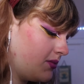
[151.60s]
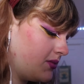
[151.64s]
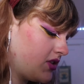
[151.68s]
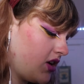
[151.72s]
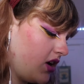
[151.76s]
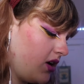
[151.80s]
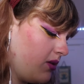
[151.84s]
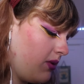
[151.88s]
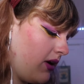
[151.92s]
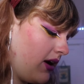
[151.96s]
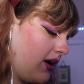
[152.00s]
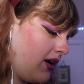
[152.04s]

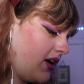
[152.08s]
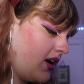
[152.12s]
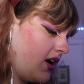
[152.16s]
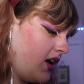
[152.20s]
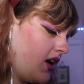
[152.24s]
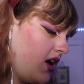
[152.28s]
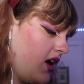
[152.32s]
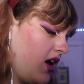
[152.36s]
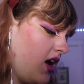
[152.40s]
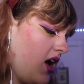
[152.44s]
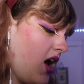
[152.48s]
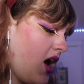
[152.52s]
sorry, Pride.
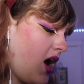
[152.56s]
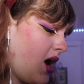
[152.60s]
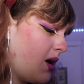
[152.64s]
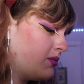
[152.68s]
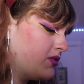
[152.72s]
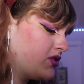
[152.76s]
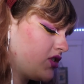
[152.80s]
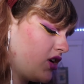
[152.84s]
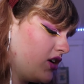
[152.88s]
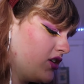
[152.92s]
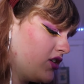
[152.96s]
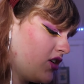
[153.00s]

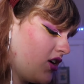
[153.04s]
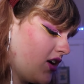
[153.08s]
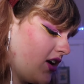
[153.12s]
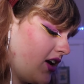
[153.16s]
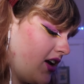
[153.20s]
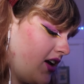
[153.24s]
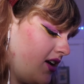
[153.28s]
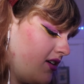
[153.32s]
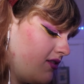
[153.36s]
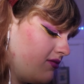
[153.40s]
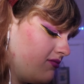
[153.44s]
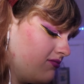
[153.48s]
I'm sorry,
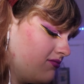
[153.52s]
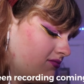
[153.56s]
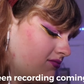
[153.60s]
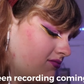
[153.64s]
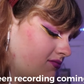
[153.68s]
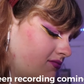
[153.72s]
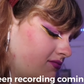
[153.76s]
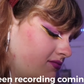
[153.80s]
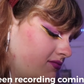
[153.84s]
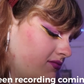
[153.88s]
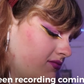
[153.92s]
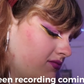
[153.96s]
Target.
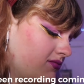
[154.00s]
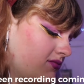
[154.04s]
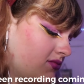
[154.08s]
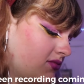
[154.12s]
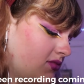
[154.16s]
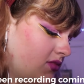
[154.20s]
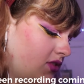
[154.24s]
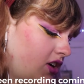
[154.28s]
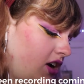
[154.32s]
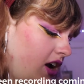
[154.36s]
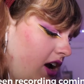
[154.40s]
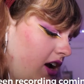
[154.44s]

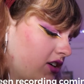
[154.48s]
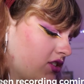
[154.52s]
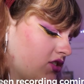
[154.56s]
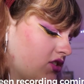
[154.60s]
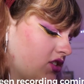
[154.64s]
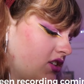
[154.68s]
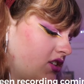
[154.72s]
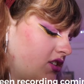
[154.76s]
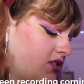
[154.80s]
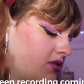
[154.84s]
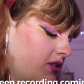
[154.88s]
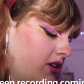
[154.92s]
You're
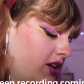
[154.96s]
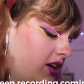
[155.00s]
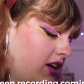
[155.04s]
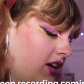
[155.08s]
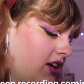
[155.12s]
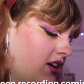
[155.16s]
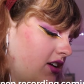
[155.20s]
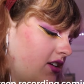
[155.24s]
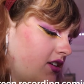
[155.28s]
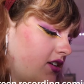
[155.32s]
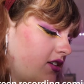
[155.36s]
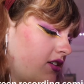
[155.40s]
actually doing
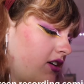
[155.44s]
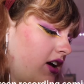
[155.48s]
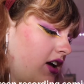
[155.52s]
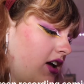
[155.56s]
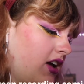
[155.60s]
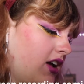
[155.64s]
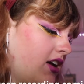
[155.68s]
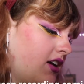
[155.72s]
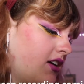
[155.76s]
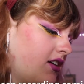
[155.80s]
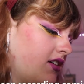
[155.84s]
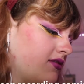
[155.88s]
it,
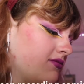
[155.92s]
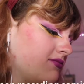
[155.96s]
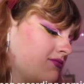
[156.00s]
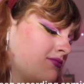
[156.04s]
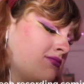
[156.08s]
okay?